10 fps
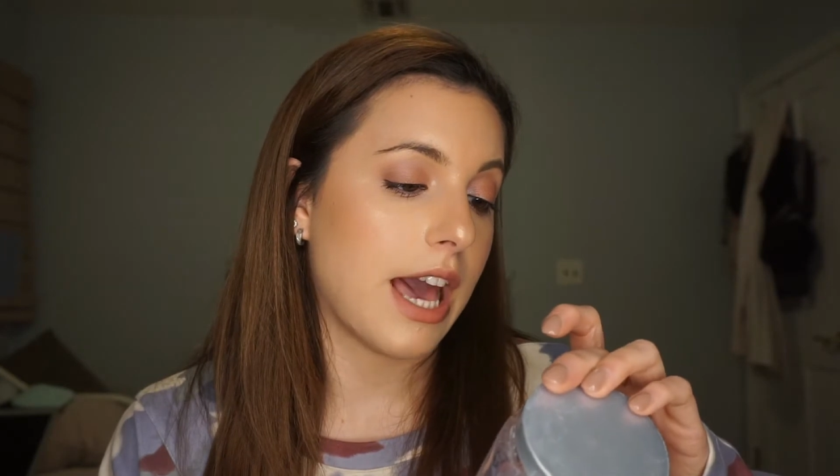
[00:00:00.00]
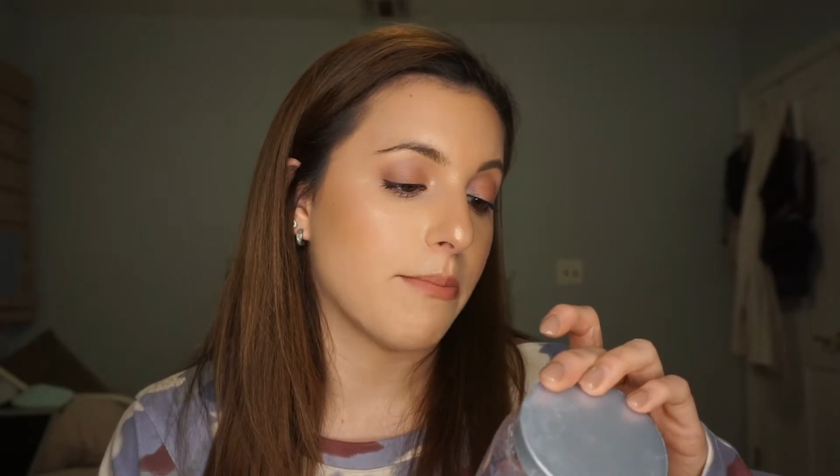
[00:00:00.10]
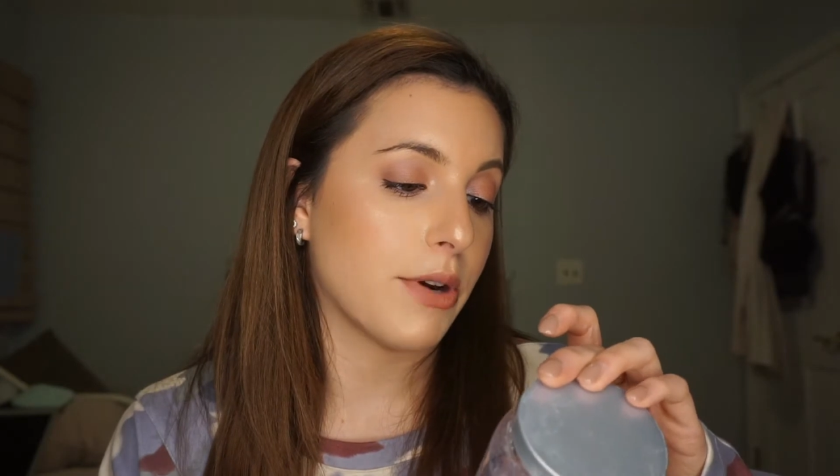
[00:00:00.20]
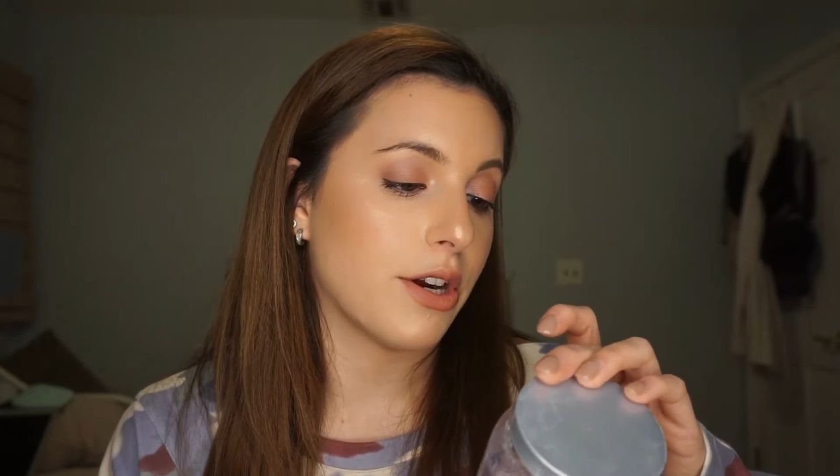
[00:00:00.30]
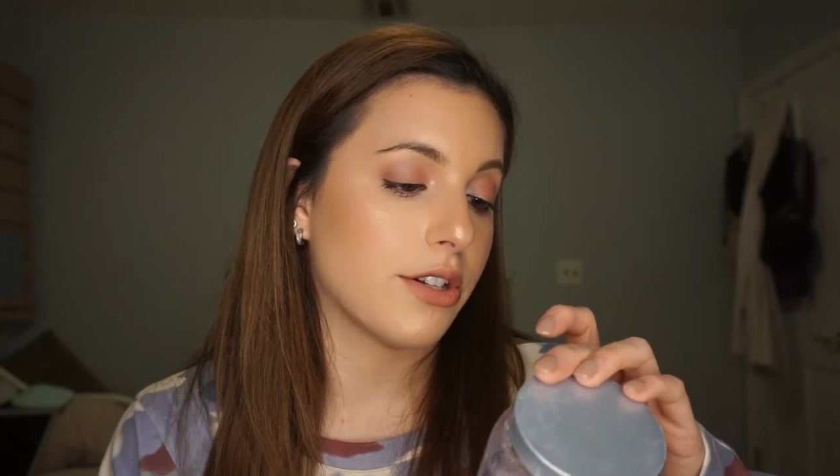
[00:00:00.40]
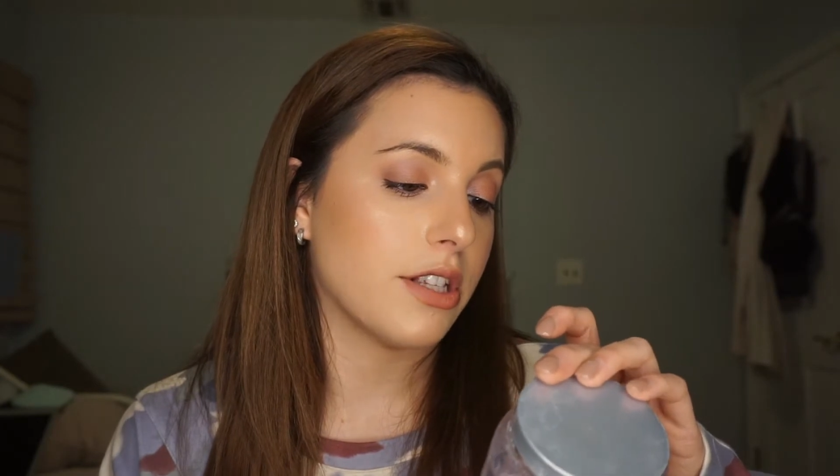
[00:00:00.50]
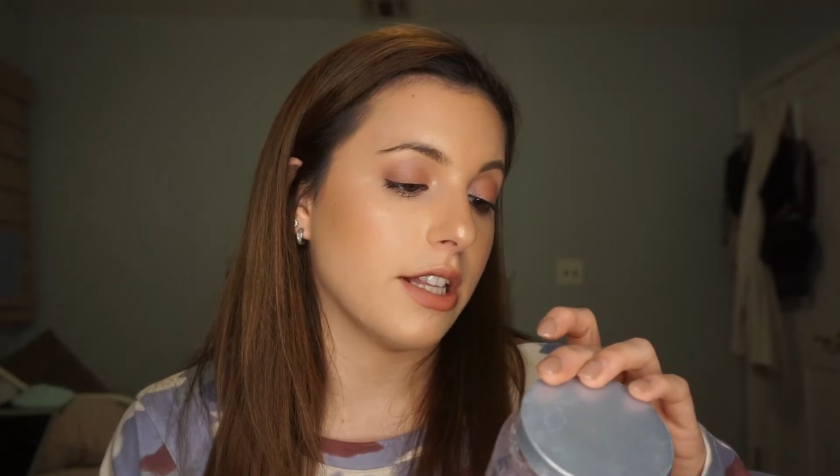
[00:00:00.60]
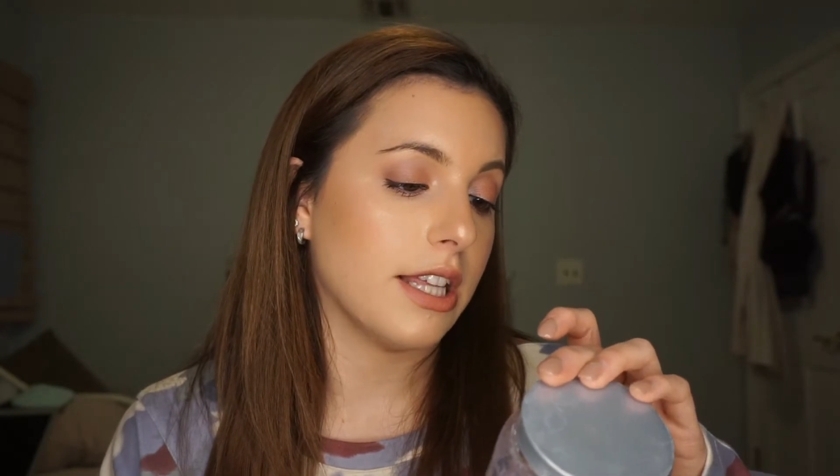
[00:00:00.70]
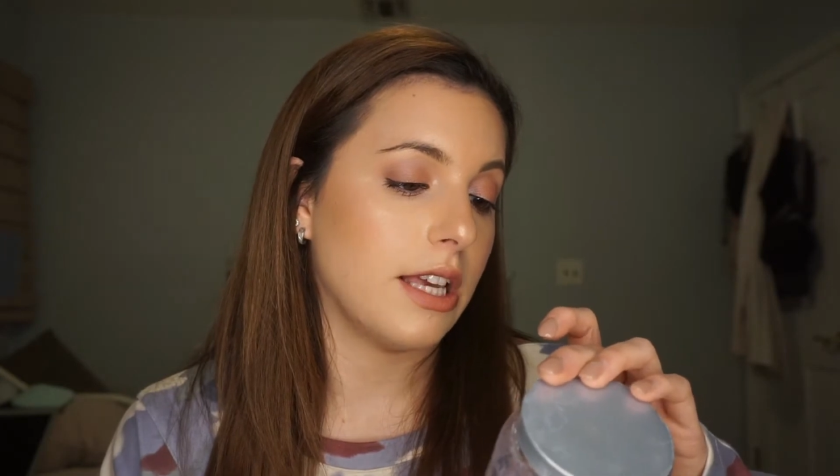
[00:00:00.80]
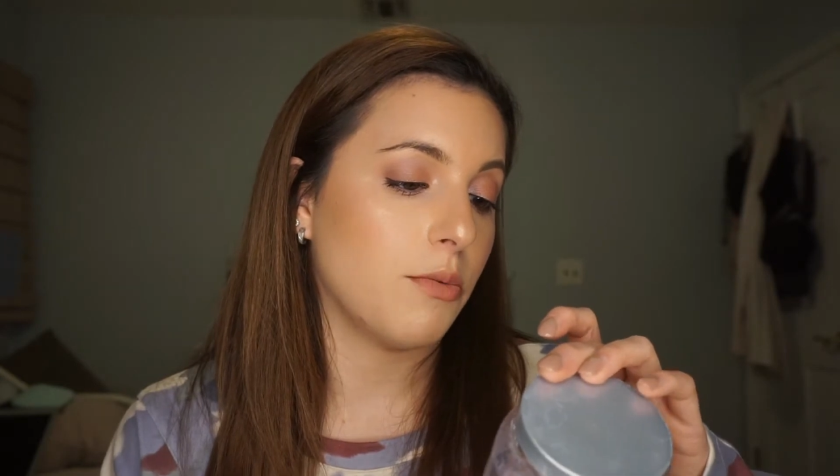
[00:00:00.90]
I
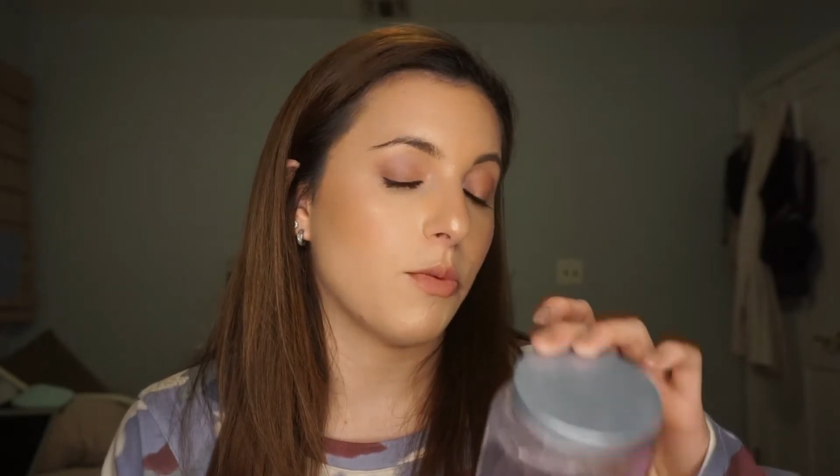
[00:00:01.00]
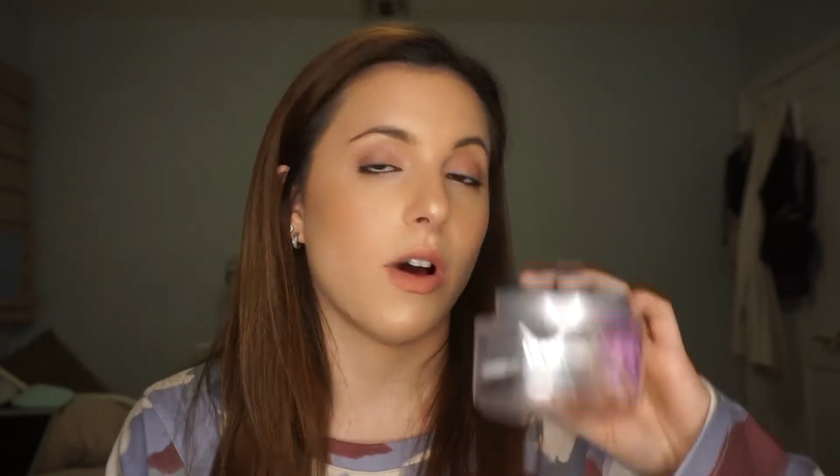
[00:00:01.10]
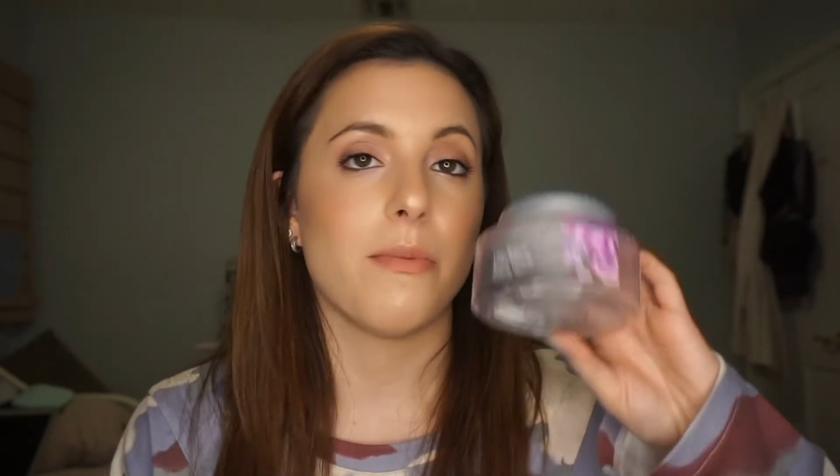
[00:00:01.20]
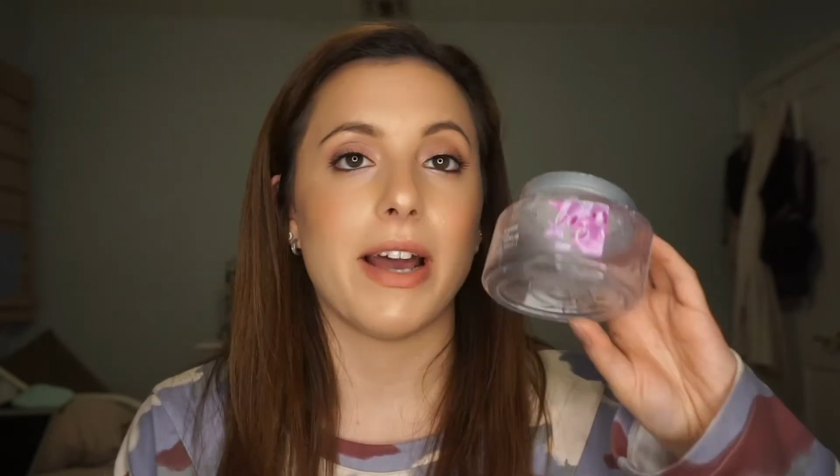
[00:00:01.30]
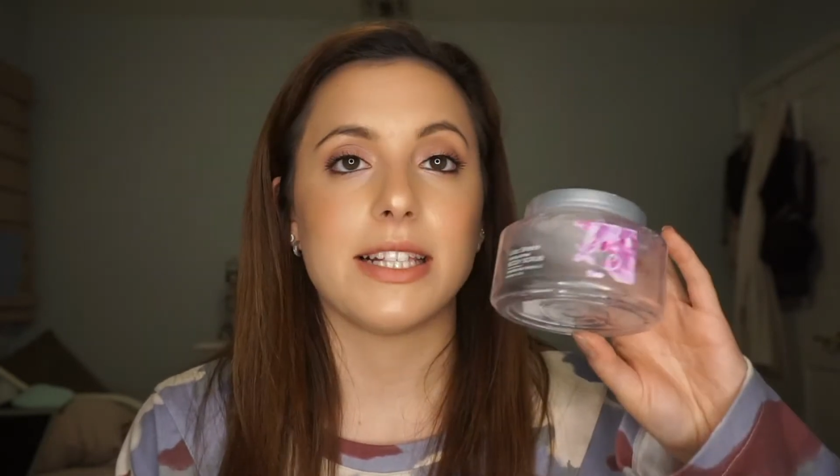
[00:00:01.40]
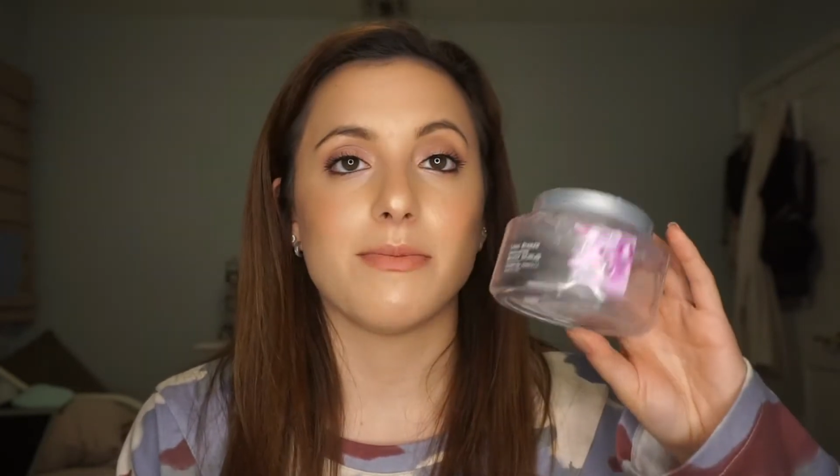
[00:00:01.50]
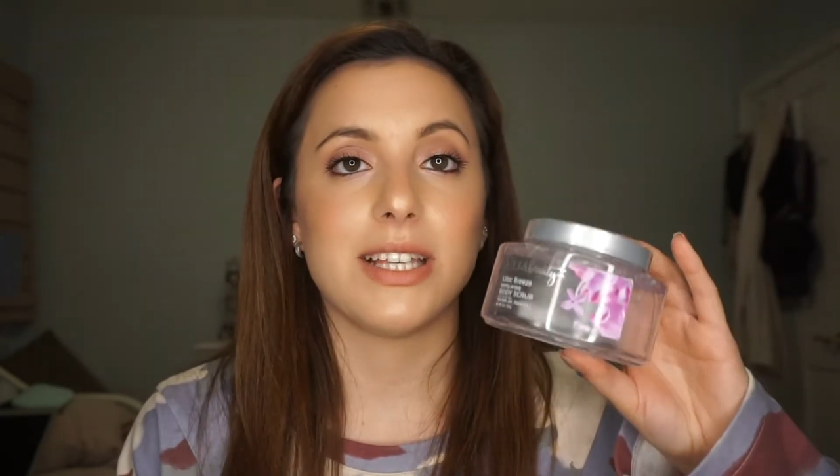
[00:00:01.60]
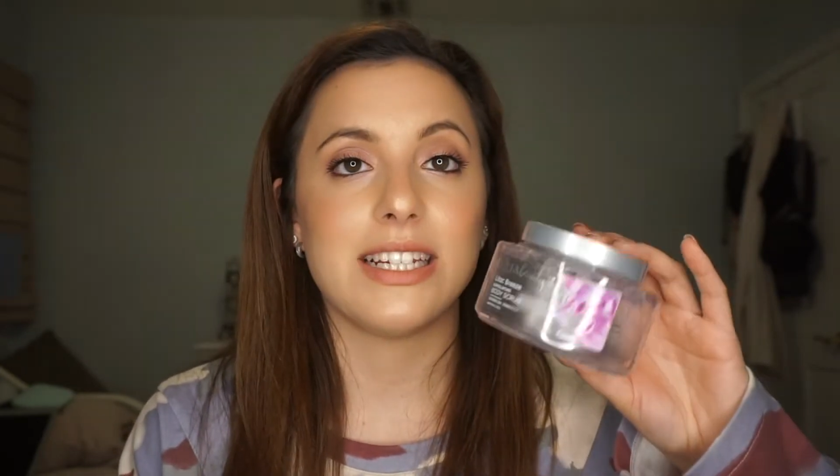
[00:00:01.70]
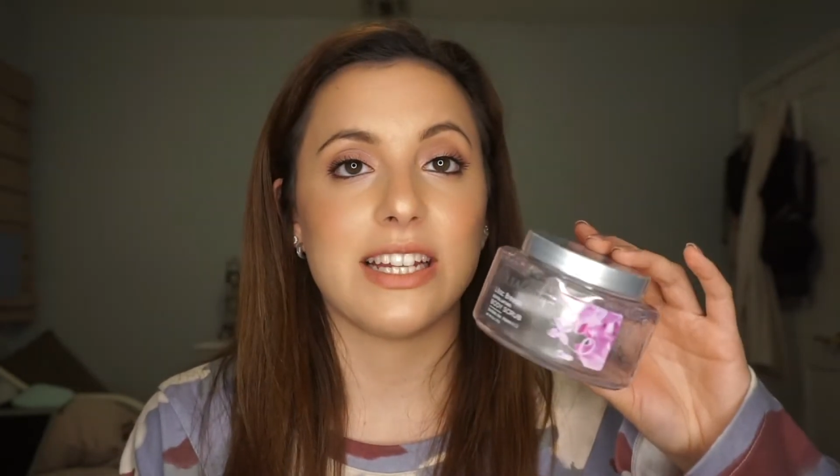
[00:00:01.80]
personally would want to buy something